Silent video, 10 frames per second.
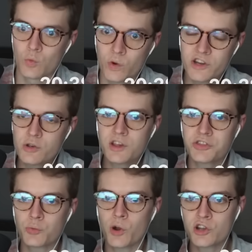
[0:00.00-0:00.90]
When do you
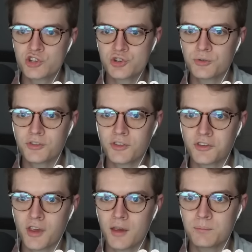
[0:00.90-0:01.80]
get the running shoes in
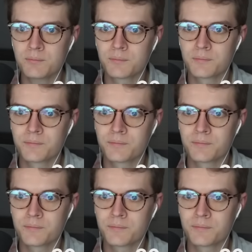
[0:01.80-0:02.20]
this game? To